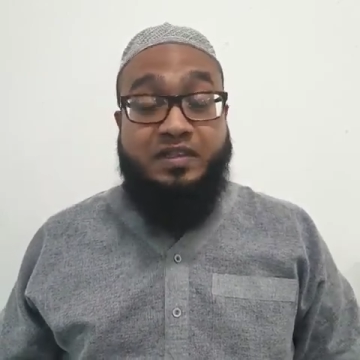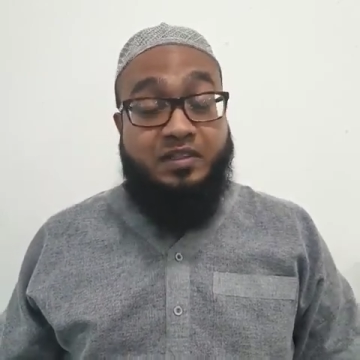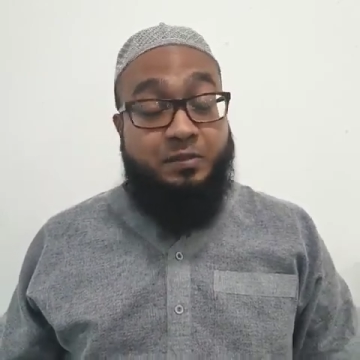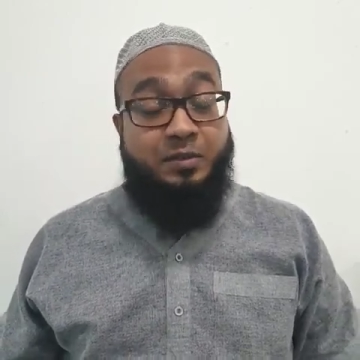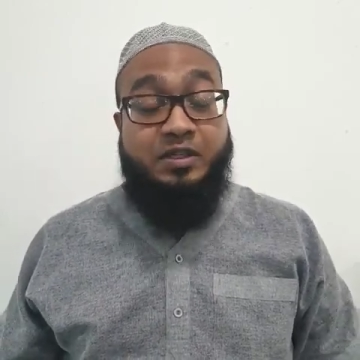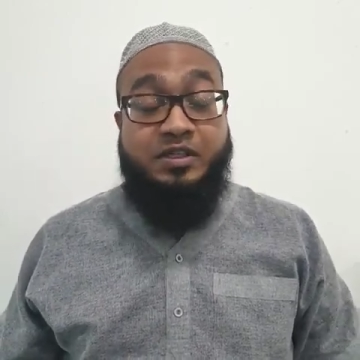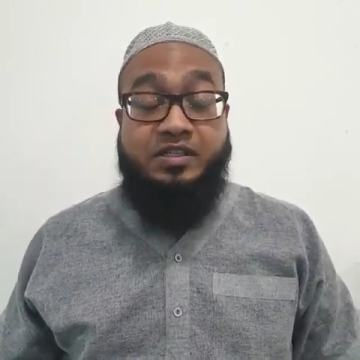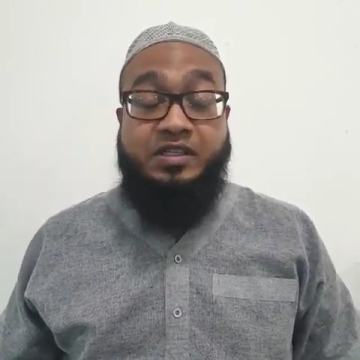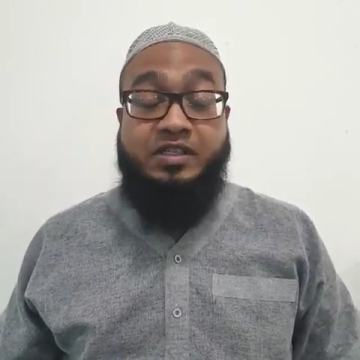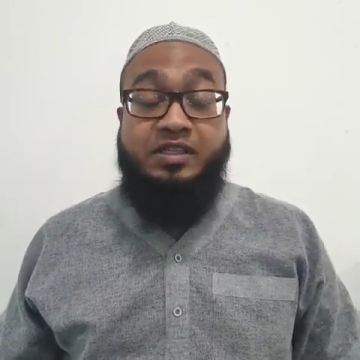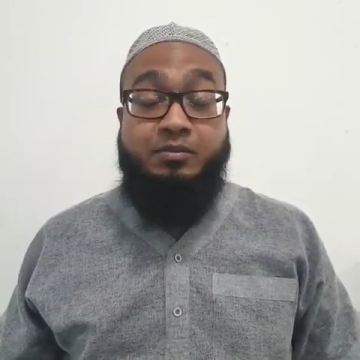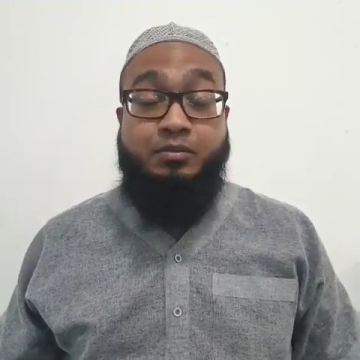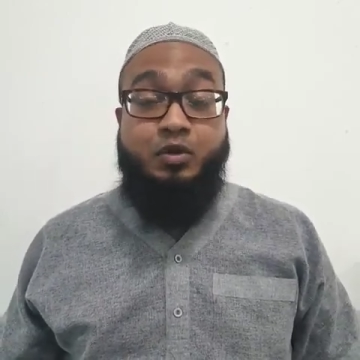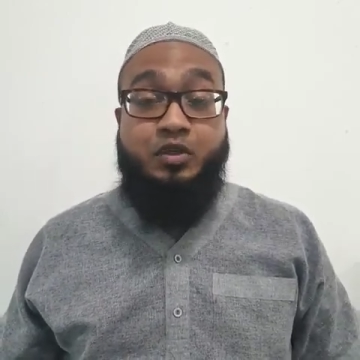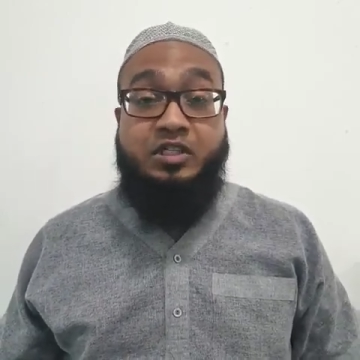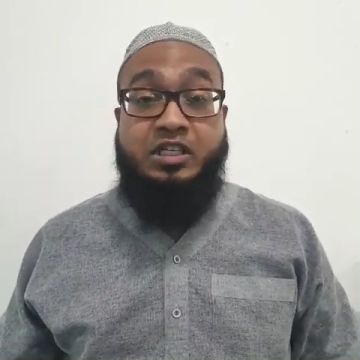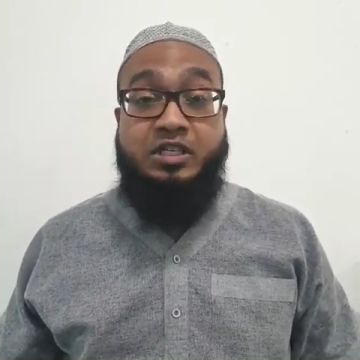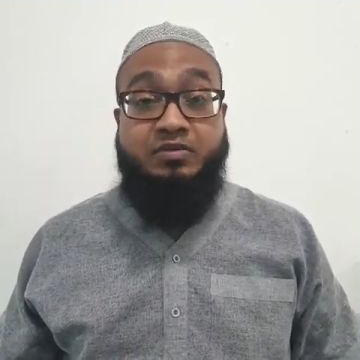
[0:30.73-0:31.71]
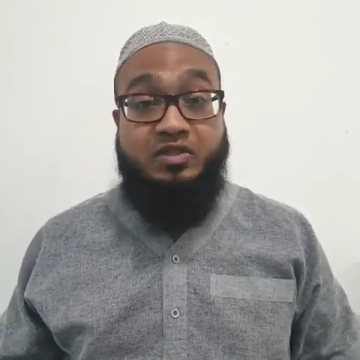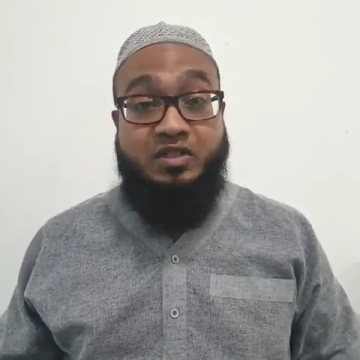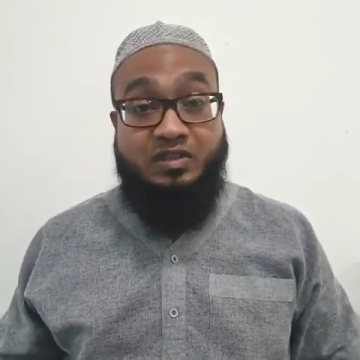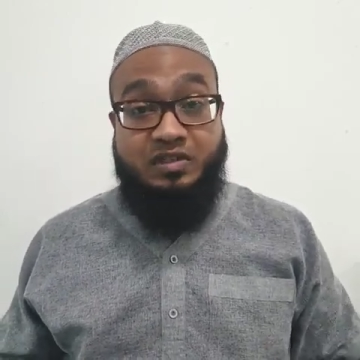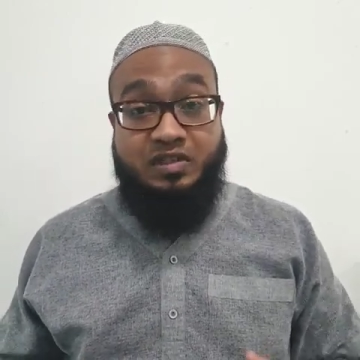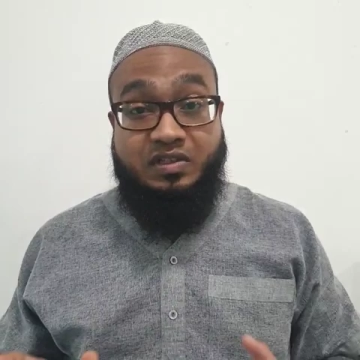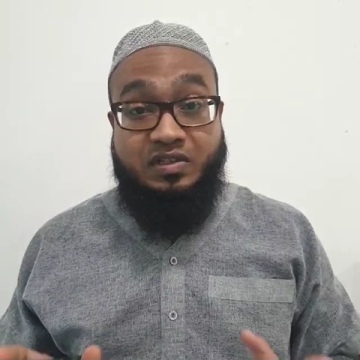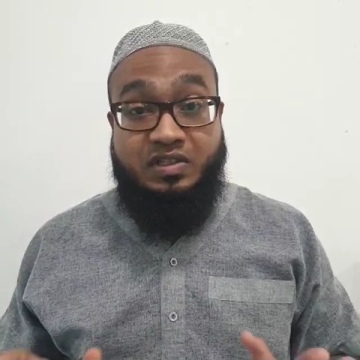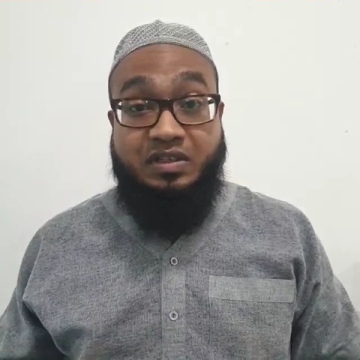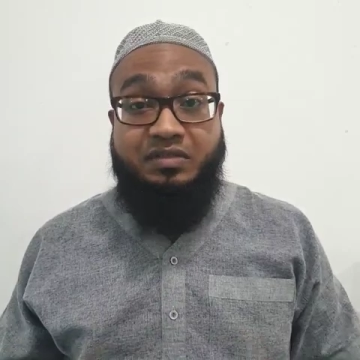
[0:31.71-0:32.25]
especially the Muslims in
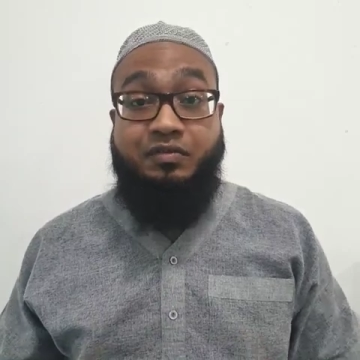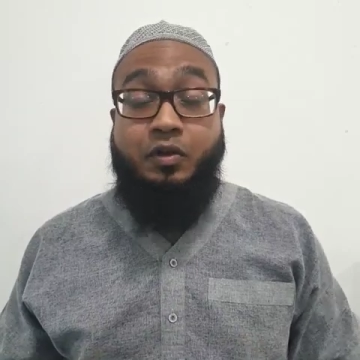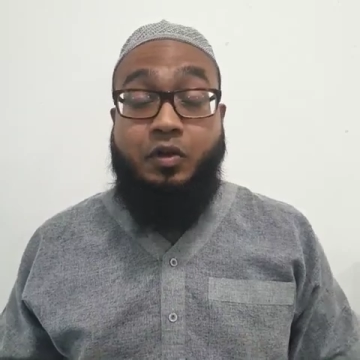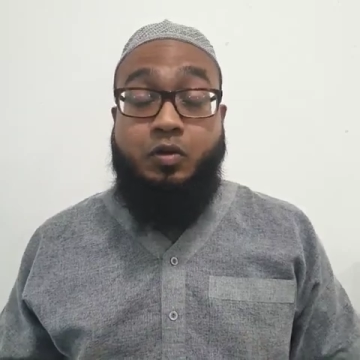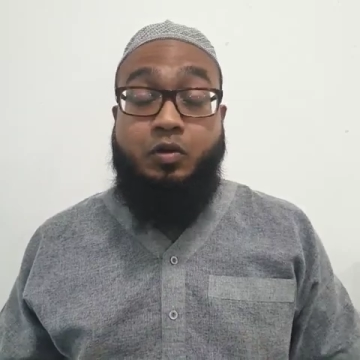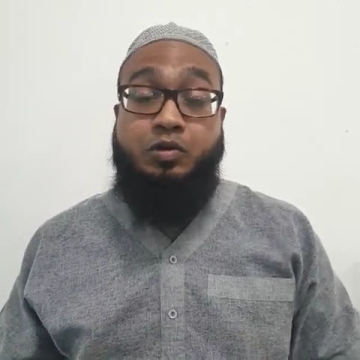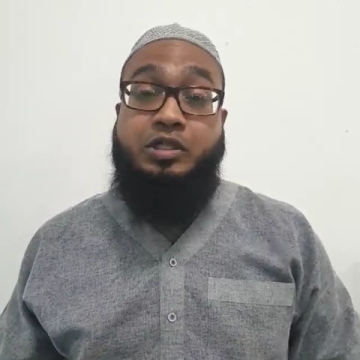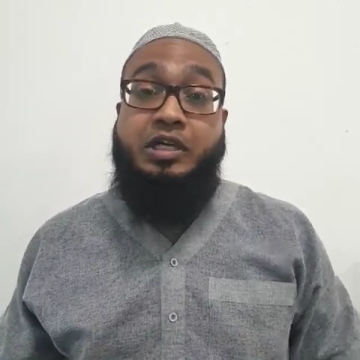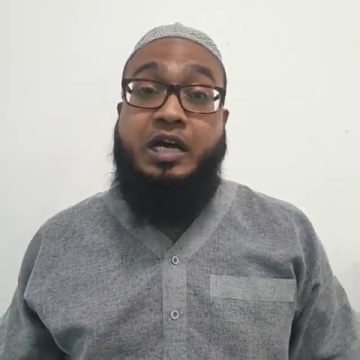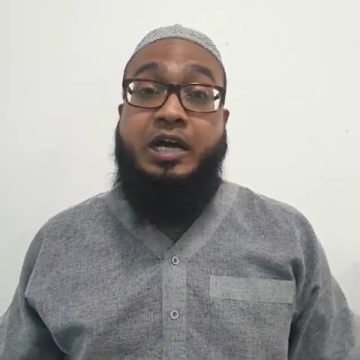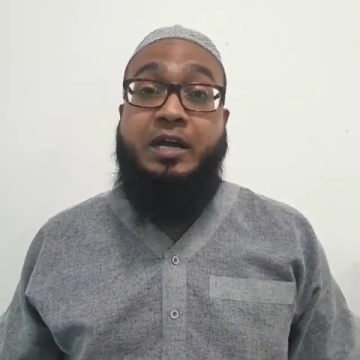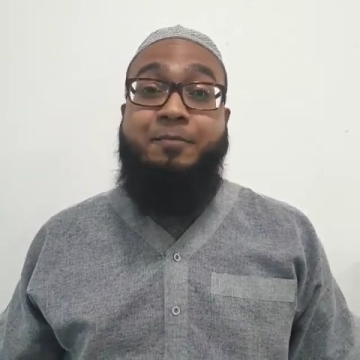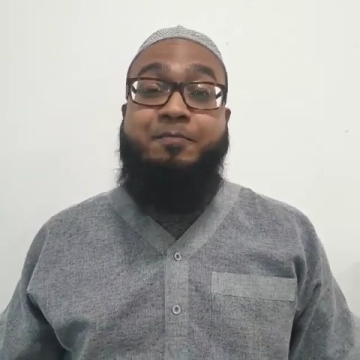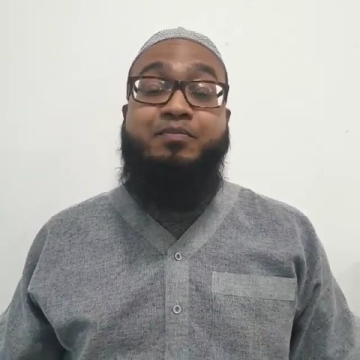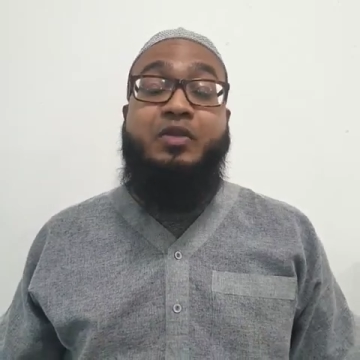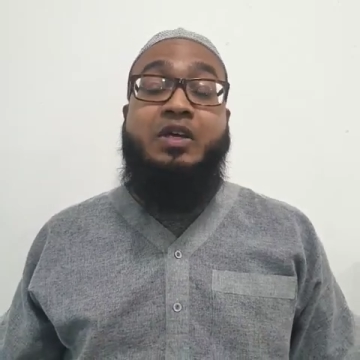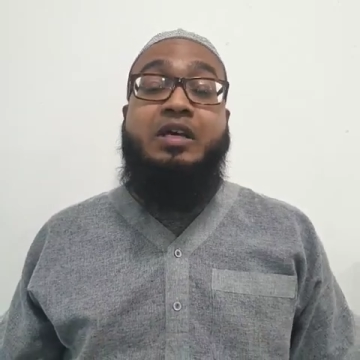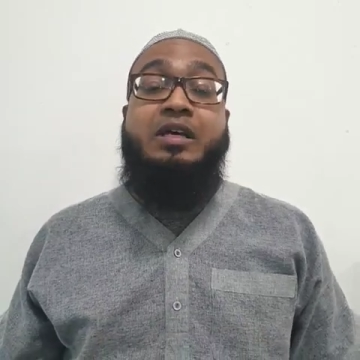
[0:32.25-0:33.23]
this difficult time,